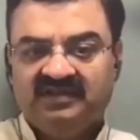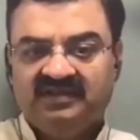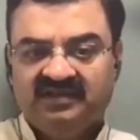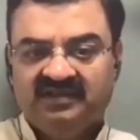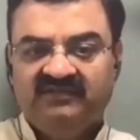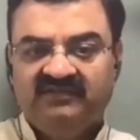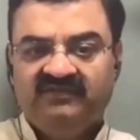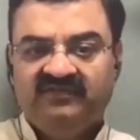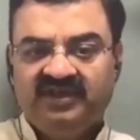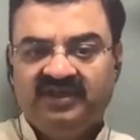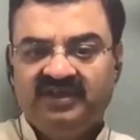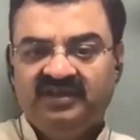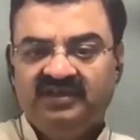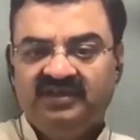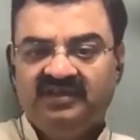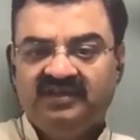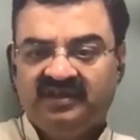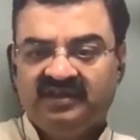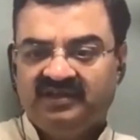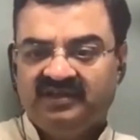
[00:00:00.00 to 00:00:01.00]
if
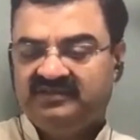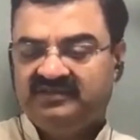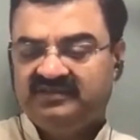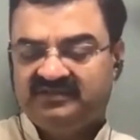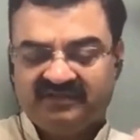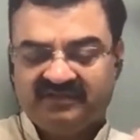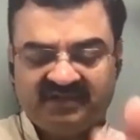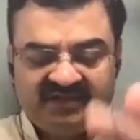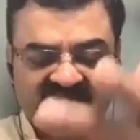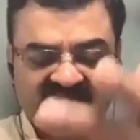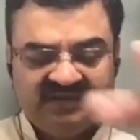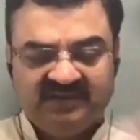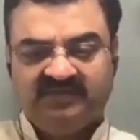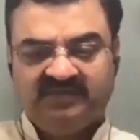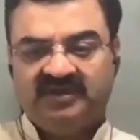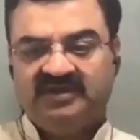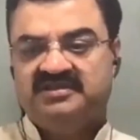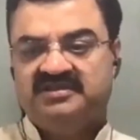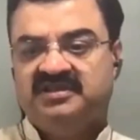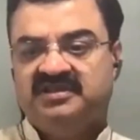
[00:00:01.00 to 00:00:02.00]
we, as
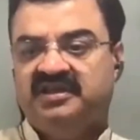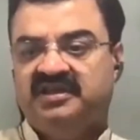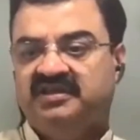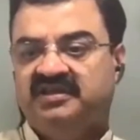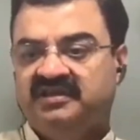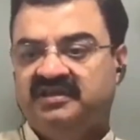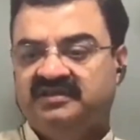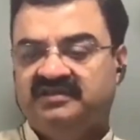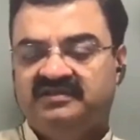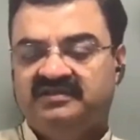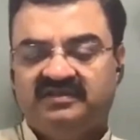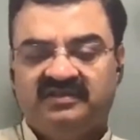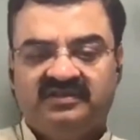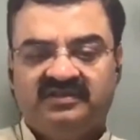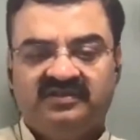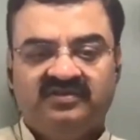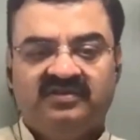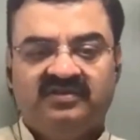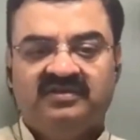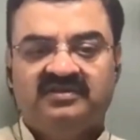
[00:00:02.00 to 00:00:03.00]
Deepanjali and as
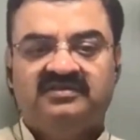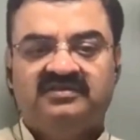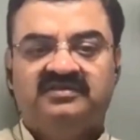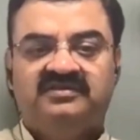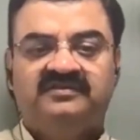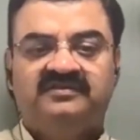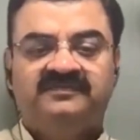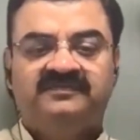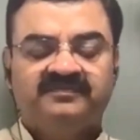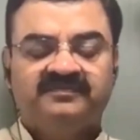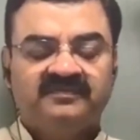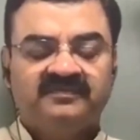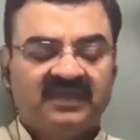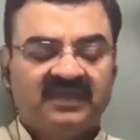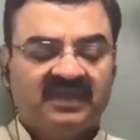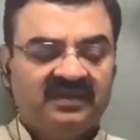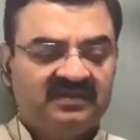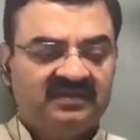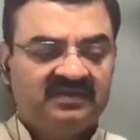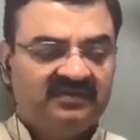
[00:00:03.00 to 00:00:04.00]
you also
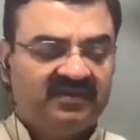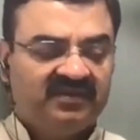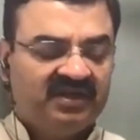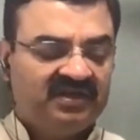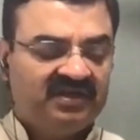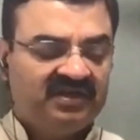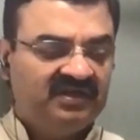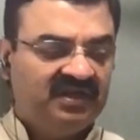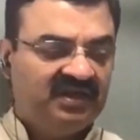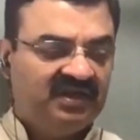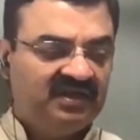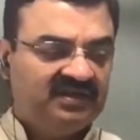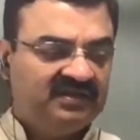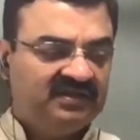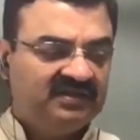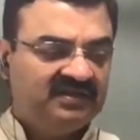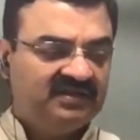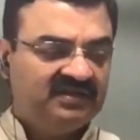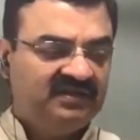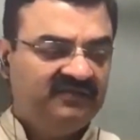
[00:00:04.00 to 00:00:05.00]
said rightly, that
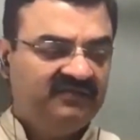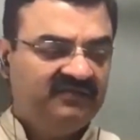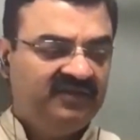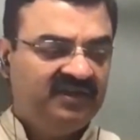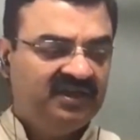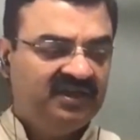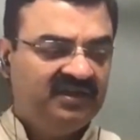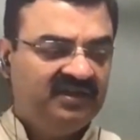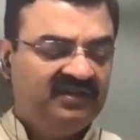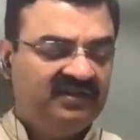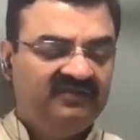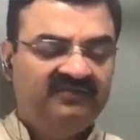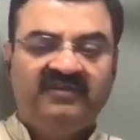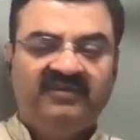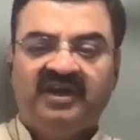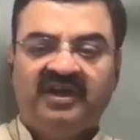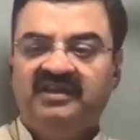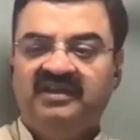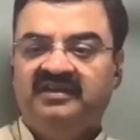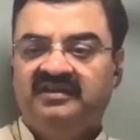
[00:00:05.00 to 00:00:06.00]
if we can
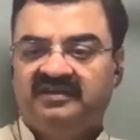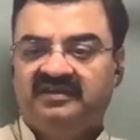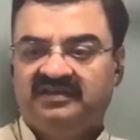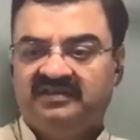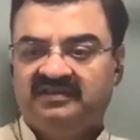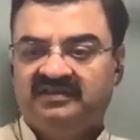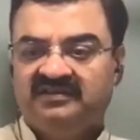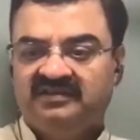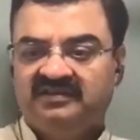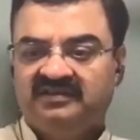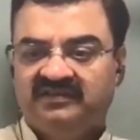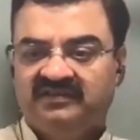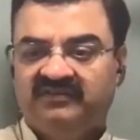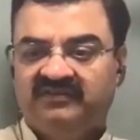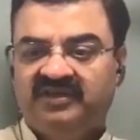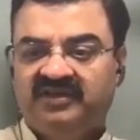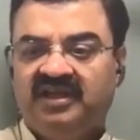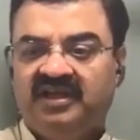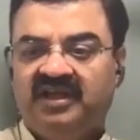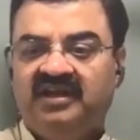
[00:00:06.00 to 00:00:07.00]
define it, if
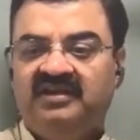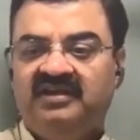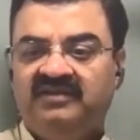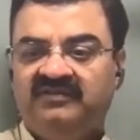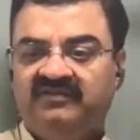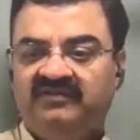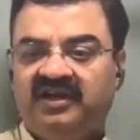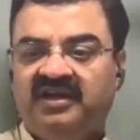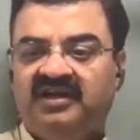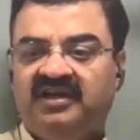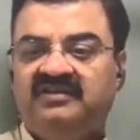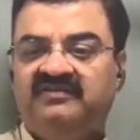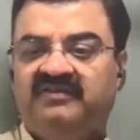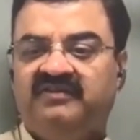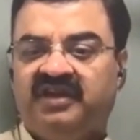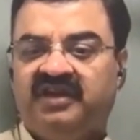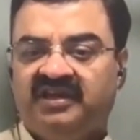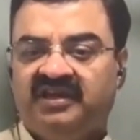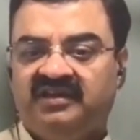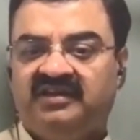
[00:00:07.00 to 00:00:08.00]
we can identify and
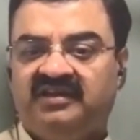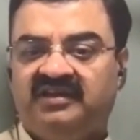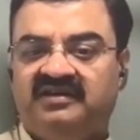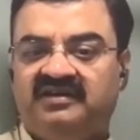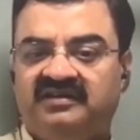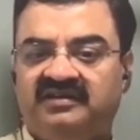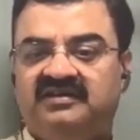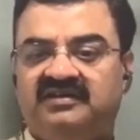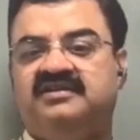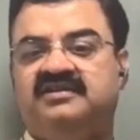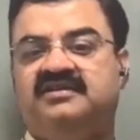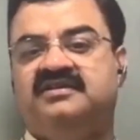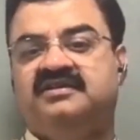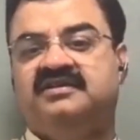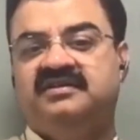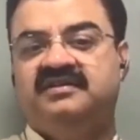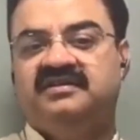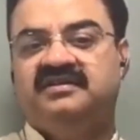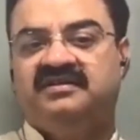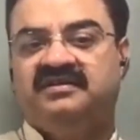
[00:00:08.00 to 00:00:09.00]
define it
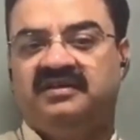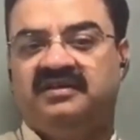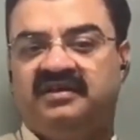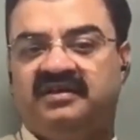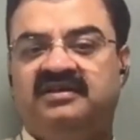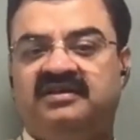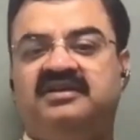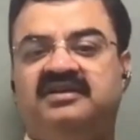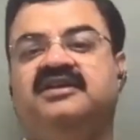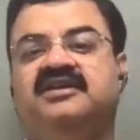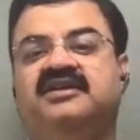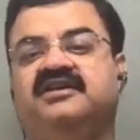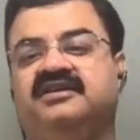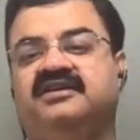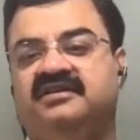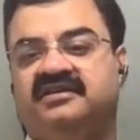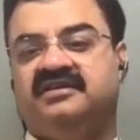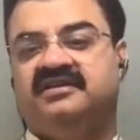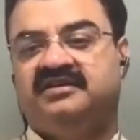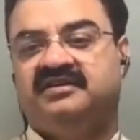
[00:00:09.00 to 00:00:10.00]
early,
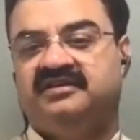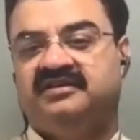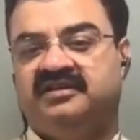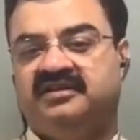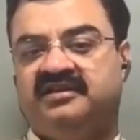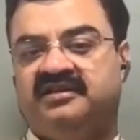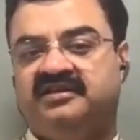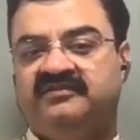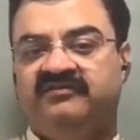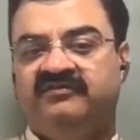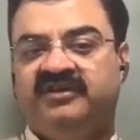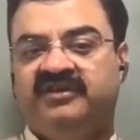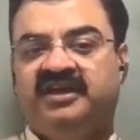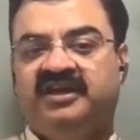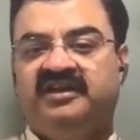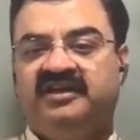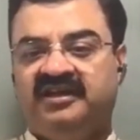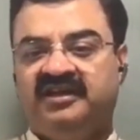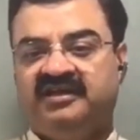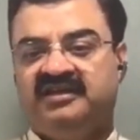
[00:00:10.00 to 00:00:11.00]
then we
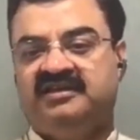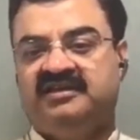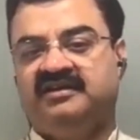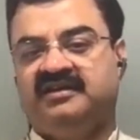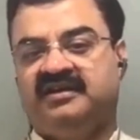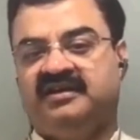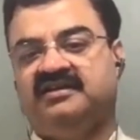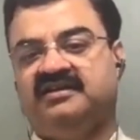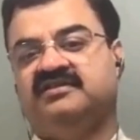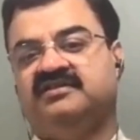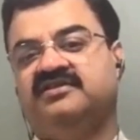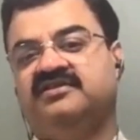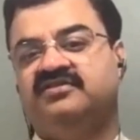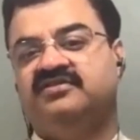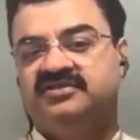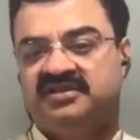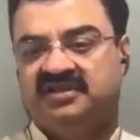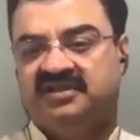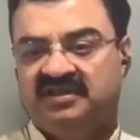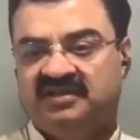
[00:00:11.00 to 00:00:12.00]
can take care at
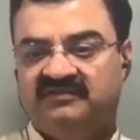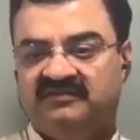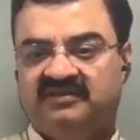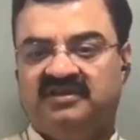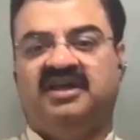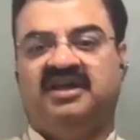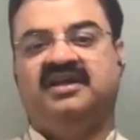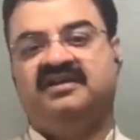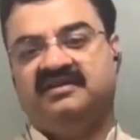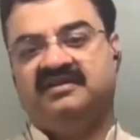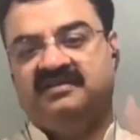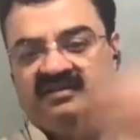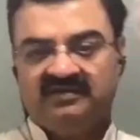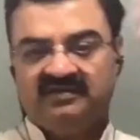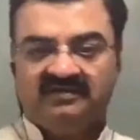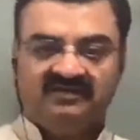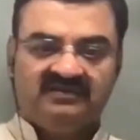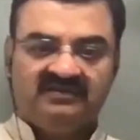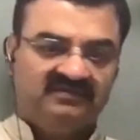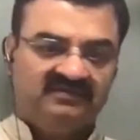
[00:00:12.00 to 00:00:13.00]
execution level. And
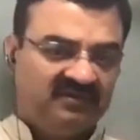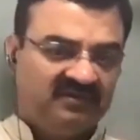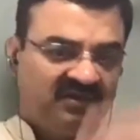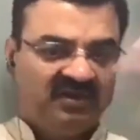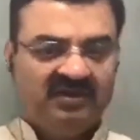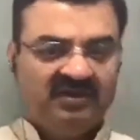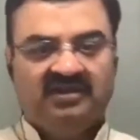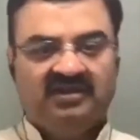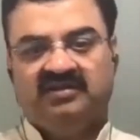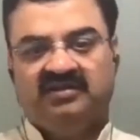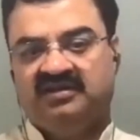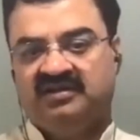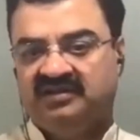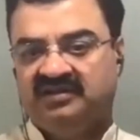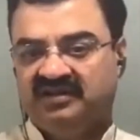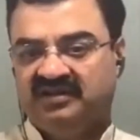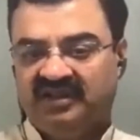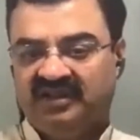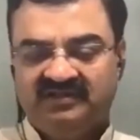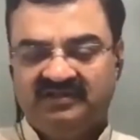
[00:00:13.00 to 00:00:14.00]

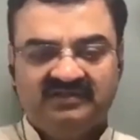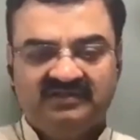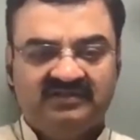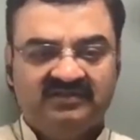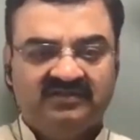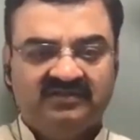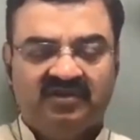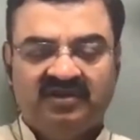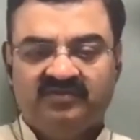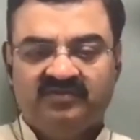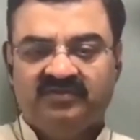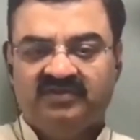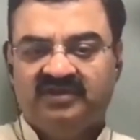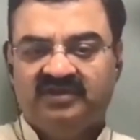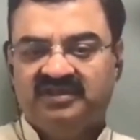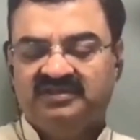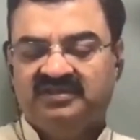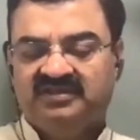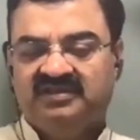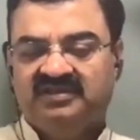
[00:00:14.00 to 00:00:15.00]
on as quarter
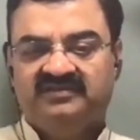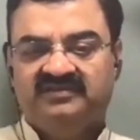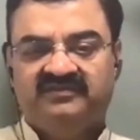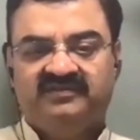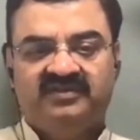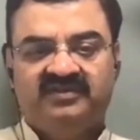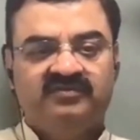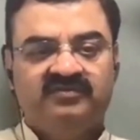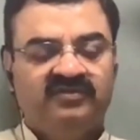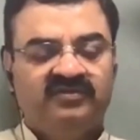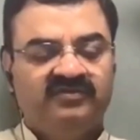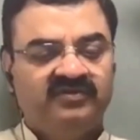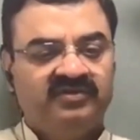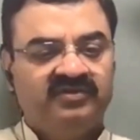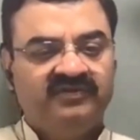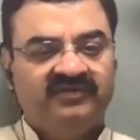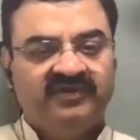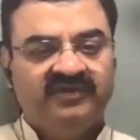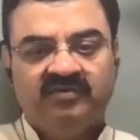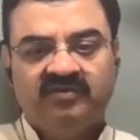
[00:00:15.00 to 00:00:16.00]
progresses, we move to
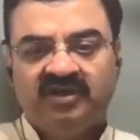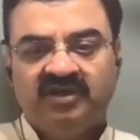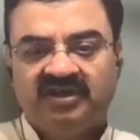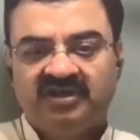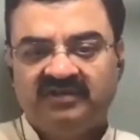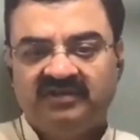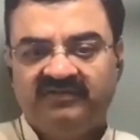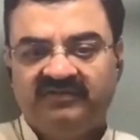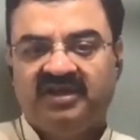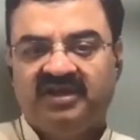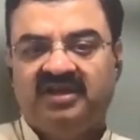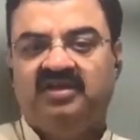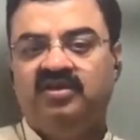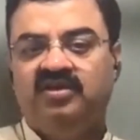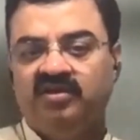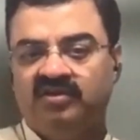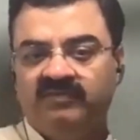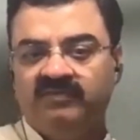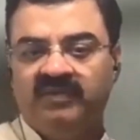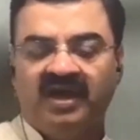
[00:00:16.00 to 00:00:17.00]
different quarter, we can
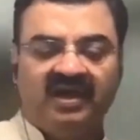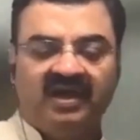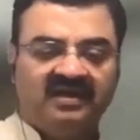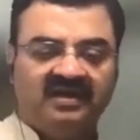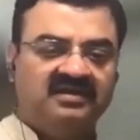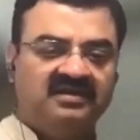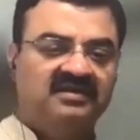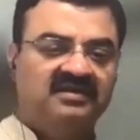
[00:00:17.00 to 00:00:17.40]
look back,